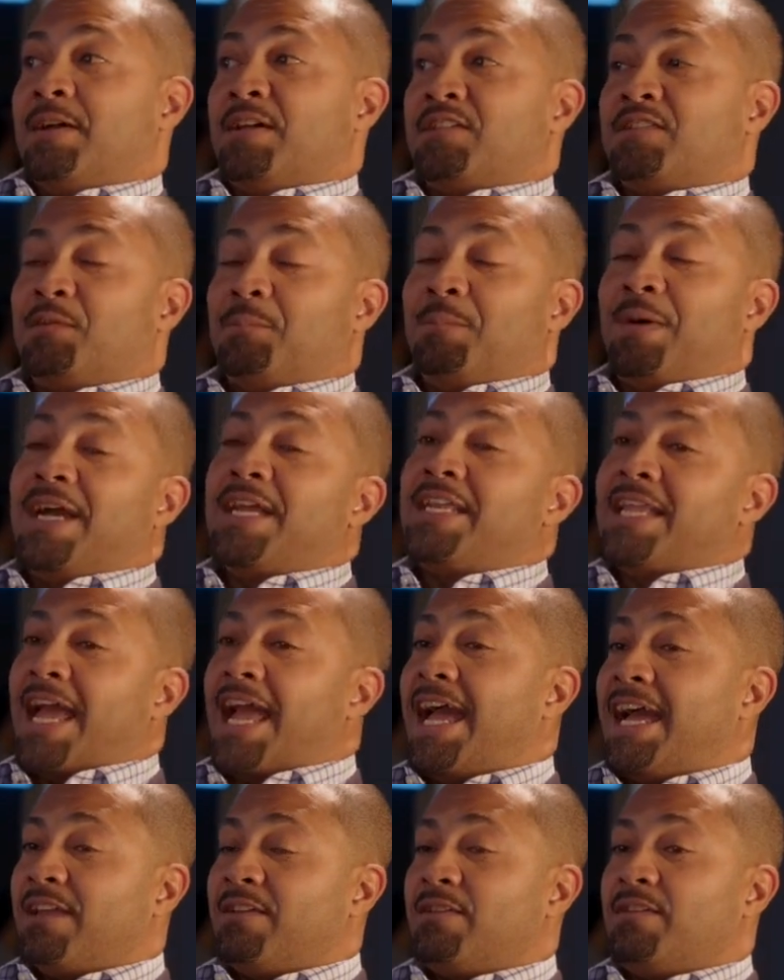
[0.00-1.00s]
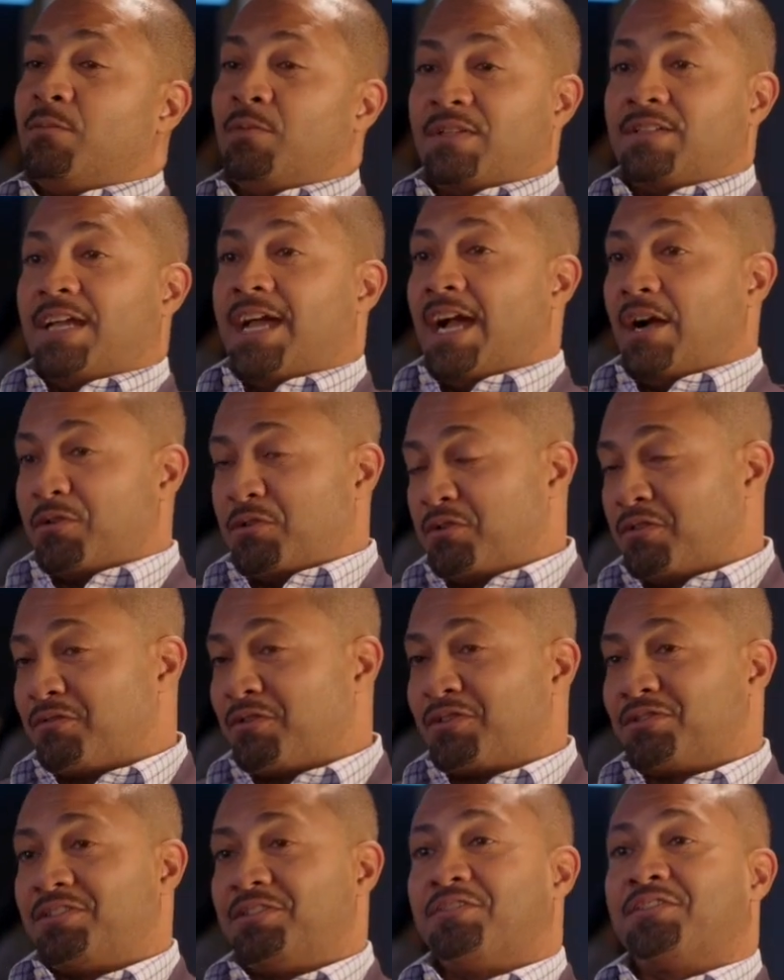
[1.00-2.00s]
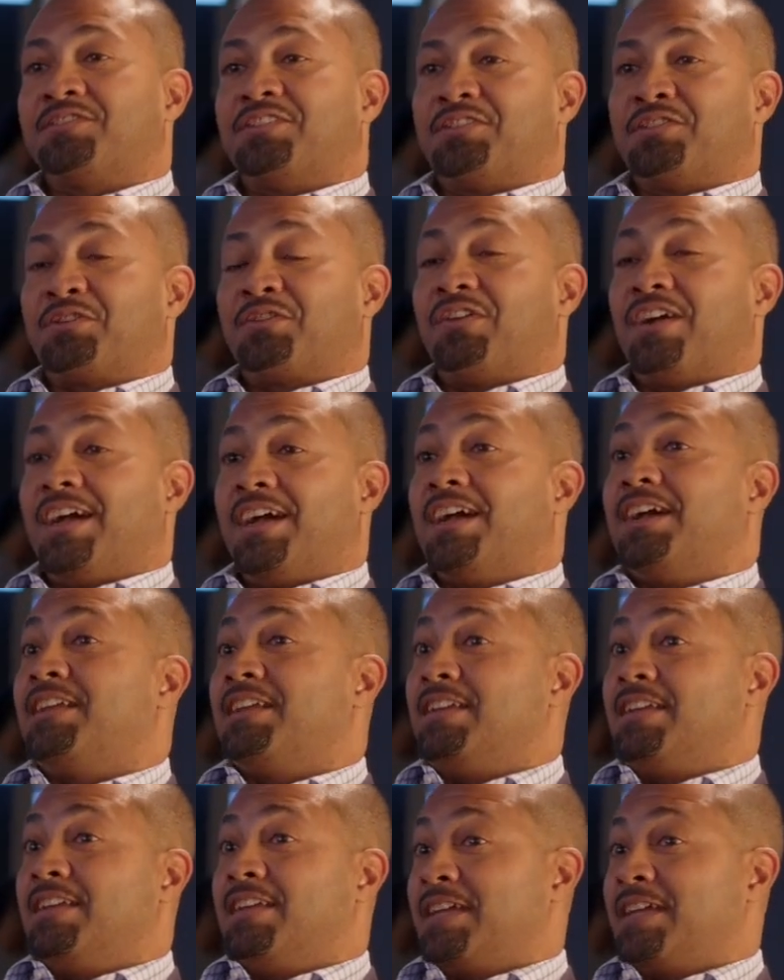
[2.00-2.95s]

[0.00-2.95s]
So my dad went to Howard University for his undergrad,